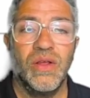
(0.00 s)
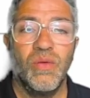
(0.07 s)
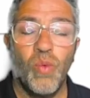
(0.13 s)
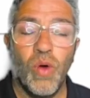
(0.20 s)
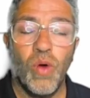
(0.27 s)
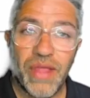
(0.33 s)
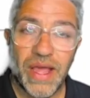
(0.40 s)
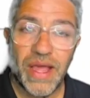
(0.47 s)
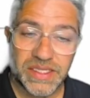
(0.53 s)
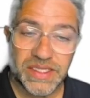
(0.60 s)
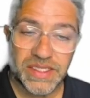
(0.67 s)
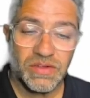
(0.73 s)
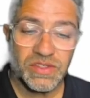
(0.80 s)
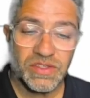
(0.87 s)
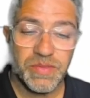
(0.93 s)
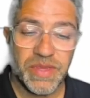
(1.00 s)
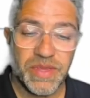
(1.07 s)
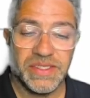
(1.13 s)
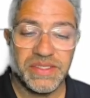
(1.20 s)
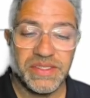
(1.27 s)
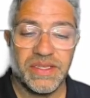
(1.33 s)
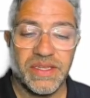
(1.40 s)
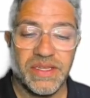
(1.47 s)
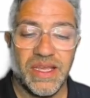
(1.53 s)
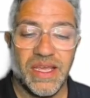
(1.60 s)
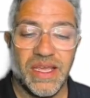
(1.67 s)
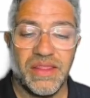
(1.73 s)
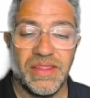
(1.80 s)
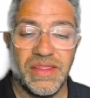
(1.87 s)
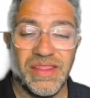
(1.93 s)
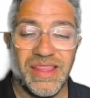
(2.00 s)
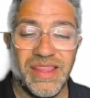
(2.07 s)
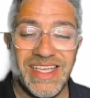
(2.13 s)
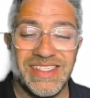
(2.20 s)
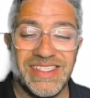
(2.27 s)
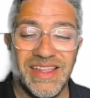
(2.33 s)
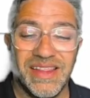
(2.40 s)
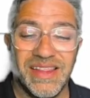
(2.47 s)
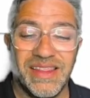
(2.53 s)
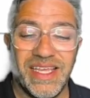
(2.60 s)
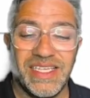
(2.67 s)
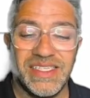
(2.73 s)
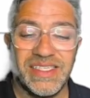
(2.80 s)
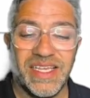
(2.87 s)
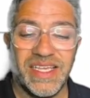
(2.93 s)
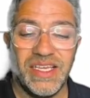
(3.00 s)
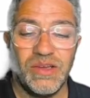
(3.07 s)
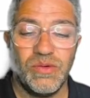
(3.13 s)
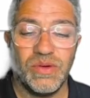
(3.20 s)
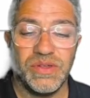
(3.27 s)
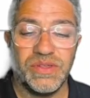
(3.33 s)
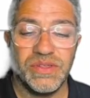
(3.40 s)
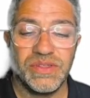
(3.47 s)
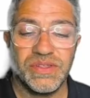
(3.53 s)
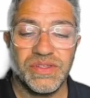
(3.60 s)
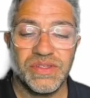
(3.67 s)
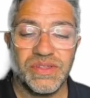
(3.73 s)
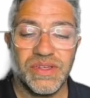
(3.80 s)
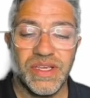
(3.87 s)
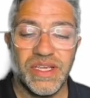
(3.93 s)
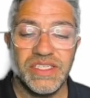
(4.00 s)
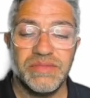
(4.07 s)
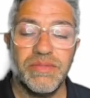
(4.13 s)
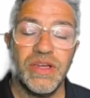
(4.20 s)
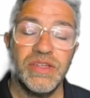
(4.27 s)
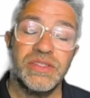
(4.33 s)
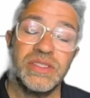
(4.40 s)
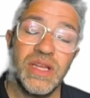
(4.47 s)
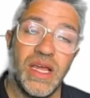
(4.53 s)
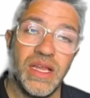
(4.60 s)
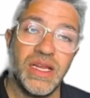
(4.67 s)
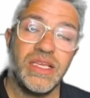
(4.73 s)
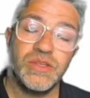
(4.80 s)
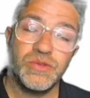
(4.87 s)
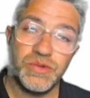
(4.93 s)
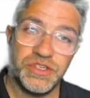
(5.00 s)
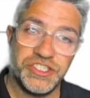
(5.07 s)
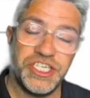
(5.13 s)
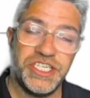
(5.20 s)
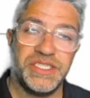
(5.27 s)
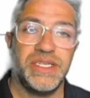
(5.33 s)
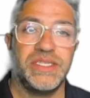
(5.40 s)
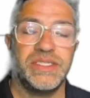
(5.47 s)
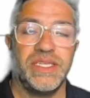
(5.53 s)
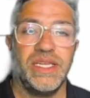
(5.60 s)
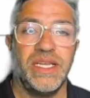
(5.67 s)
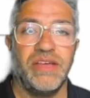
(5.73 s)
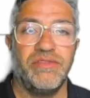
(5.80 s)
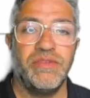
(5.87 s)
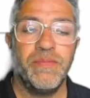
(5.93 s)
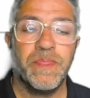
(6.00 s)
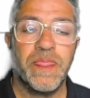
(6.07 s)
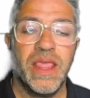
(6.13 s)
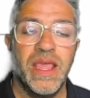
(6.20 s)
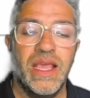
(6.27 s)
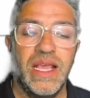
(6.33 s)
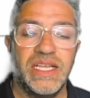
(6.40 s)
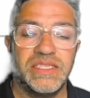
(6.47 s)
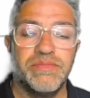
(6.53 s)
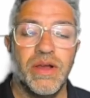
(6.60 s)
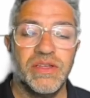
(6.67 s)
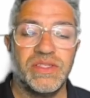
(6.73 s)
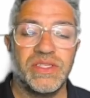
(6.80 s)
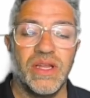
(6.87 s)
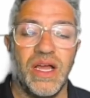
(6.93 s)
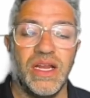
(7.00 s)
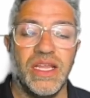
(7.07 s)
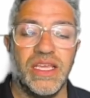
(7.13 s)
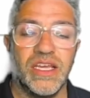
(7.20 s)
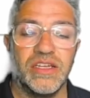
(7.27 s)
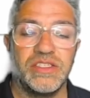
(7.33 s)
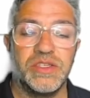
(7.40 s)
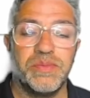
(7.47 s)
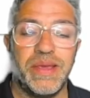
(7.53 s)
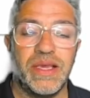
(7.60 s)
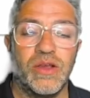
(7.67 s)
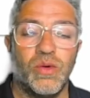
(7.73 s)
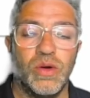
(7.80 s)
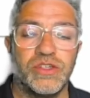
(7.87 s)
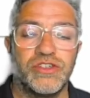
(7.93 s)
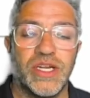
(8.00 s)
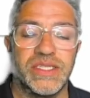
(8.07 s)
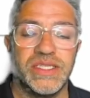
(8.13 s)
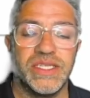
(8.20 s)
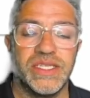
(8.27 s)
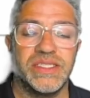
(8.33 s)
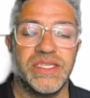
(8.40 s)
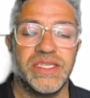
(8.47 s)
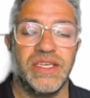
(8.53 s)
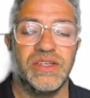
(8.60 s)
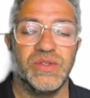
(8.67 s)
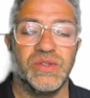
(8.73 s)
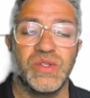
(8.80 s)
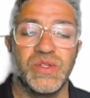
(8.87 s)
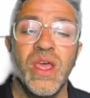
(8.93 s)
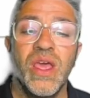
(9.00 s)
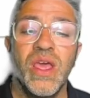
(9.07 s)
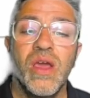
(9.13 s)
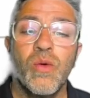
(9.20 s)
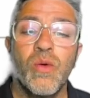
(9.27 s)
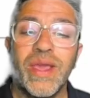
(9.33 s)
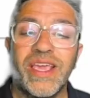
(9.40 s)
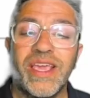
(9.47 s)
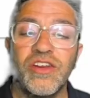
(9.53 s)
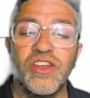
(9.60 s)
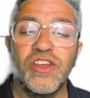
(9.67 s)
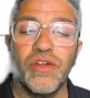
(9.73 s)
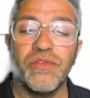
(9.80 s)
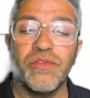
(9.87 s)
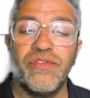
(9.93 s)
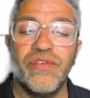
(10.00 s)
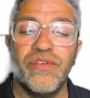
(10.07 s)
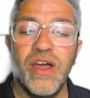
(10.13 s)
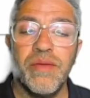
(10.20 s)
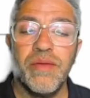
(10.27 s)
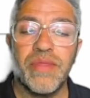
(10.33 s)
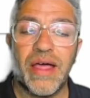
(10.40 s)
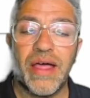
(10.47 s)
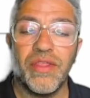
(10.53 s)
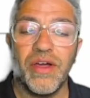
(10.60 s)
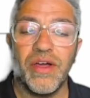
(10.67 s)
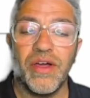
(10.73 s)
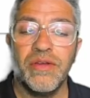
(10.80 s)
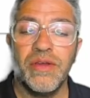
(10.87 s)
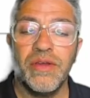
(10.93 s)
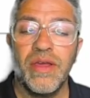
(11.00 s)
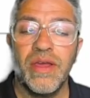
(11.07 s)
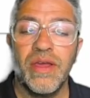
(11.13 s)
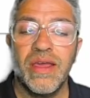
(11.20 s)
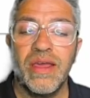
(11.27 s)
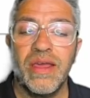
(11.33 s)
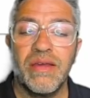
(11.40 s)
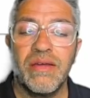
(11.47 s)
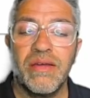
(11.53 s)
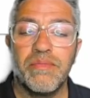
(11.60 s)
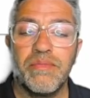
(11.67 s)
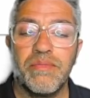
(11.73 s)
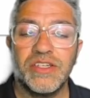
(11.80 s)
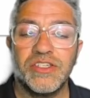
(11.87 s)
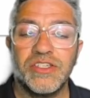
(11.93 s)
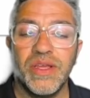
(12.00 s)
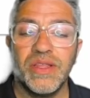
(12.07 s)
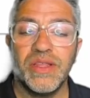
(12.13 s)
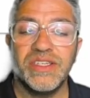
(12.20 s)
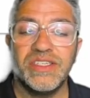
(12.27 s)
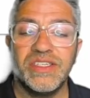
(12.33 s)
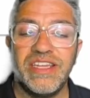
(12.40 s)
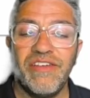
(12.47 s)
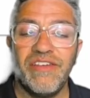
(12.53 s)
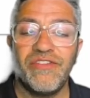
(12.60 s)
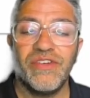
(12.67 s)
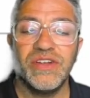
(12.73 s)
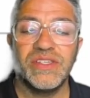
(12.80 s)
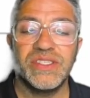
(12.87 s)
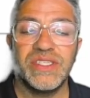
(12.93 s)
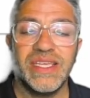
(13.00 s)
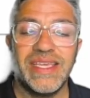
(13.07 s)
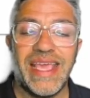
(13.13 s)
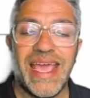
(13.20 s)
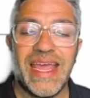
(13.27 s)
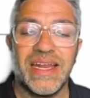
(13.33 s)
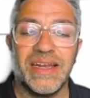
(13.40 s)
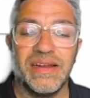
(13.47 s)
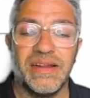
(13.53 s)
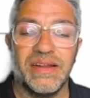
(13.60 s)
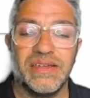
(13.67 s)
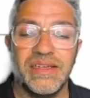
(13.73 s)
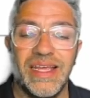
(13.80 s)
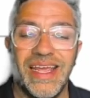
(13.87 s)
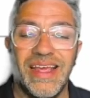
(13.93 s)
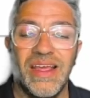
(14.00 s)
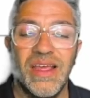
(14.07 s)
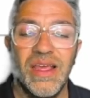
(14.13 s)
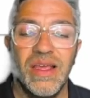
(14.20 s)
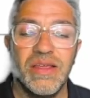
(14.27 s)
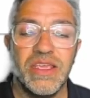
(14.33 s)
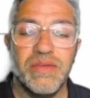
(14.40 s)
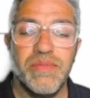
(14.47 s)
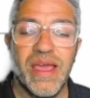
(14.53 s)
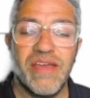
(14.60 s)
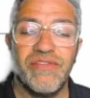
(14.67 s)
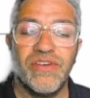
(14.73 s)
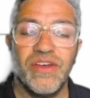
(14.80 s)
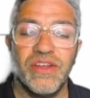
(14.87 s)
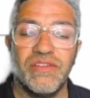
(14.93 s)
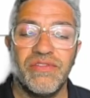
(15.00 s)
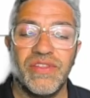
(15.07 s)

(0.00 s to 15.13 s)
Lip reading: What that tells me is that this sequence is most likely, because we're at GCSE level, is most likely going to be a quadratic sequence. We can confirm that, though, by doing the difference again. You may have heard